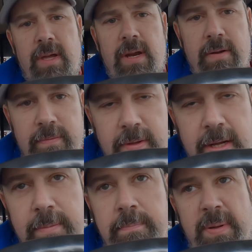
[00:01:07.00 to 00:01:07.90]
lot of
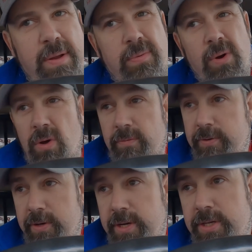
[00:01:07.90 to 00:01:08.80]
like B-roll
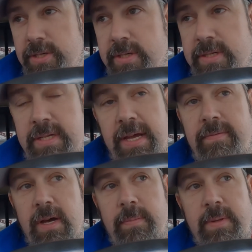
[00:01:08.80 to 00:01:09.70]
footage just
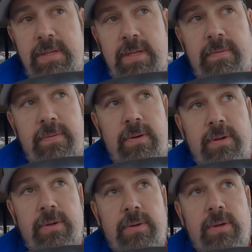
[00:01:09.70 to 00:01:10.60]
saved up and stuff, or
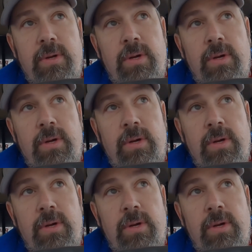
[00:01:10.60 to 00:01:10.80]
do